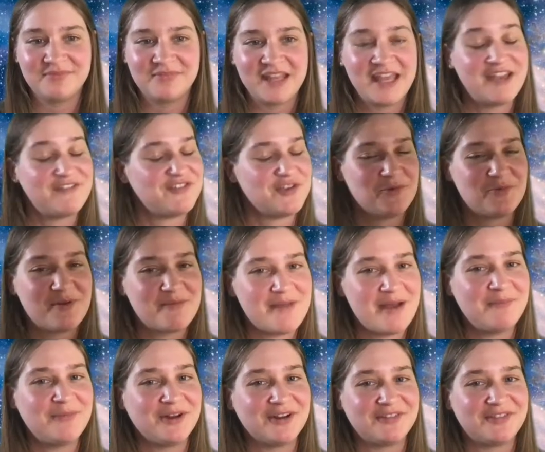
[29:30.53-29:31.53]
If you
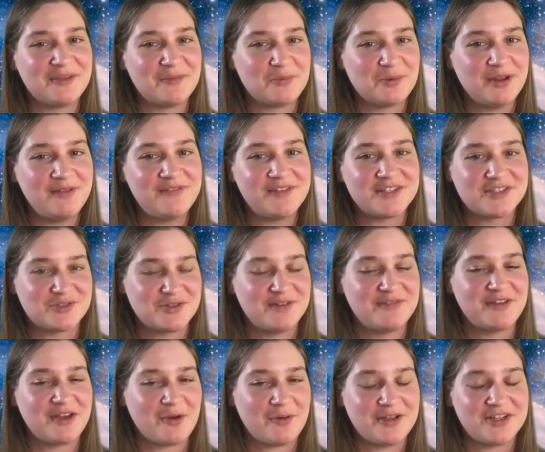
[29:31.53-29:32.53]
remembered the previous
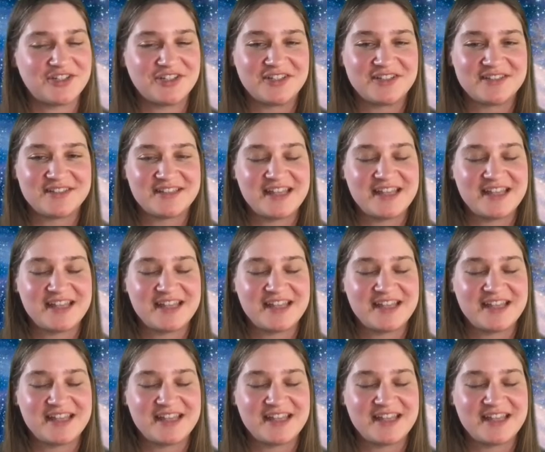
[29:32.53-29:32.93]
trivia questions,